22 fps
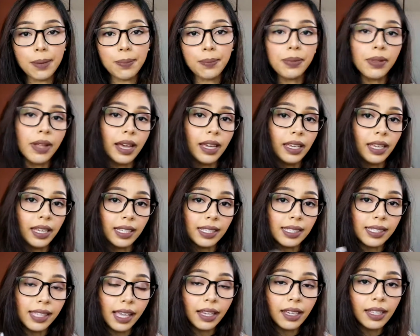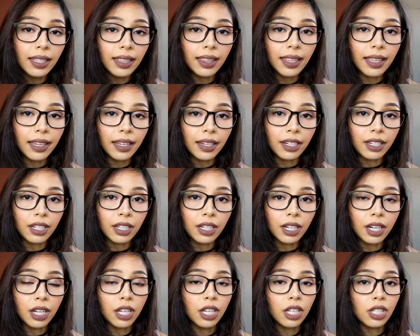apply a second
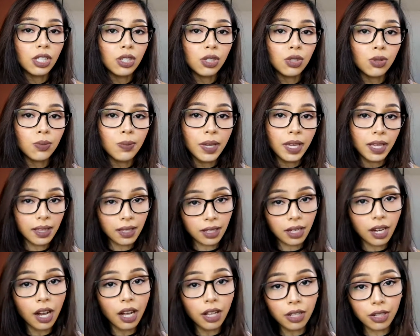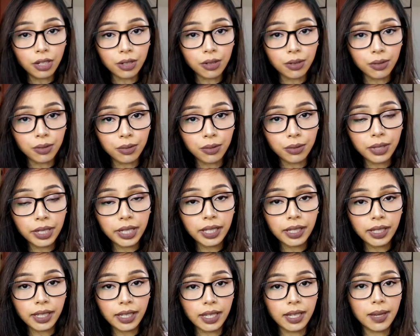layer to make the color
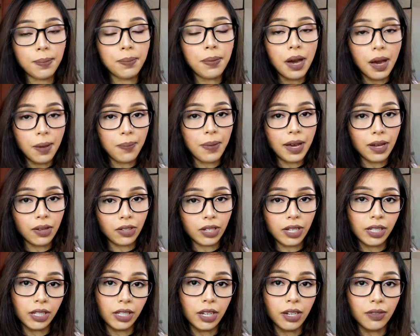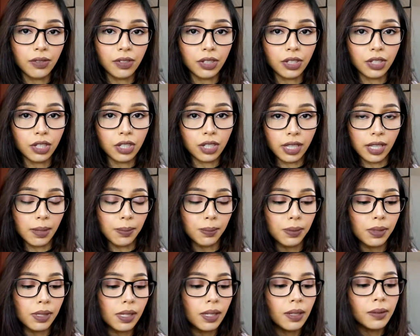really pop out and cover your
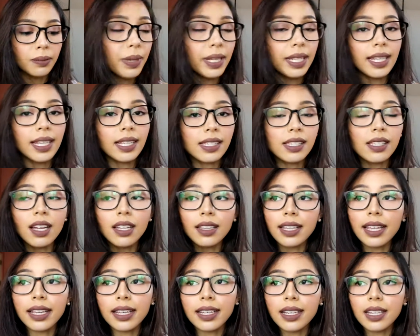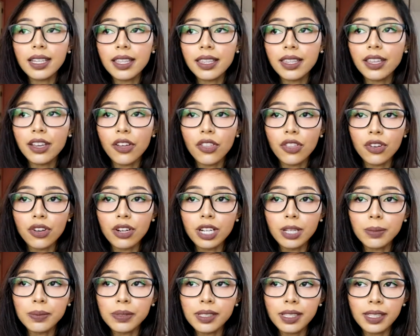lips. But it's not like the other
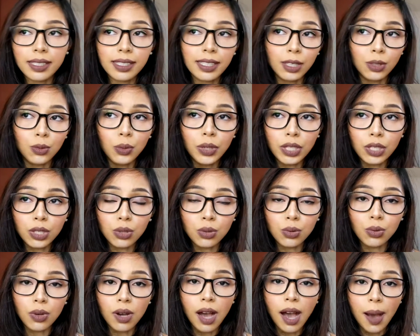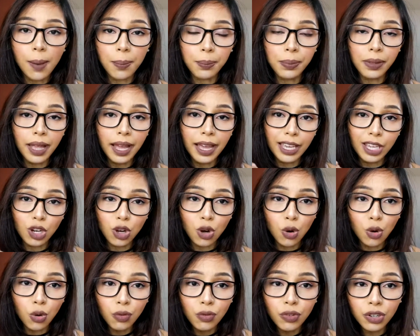lipsticks that when you apply
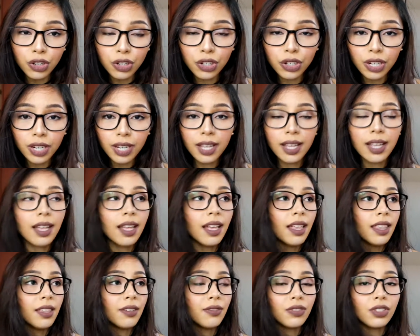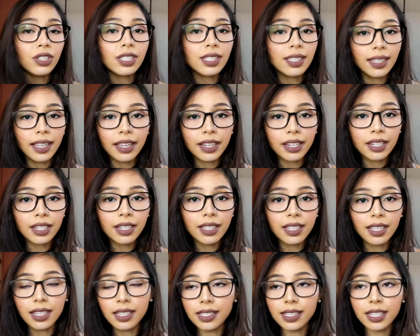over the first layer
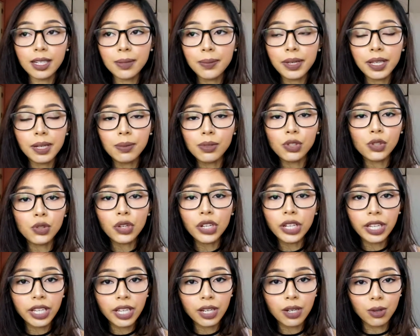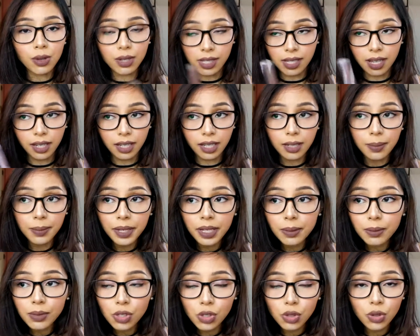that is going to become streaky, no, it's not going to
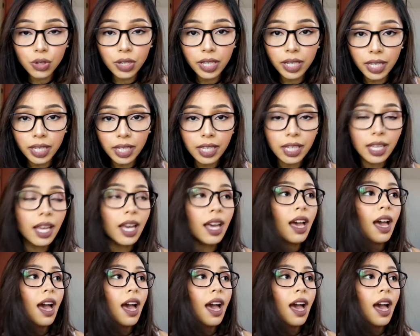become streaky.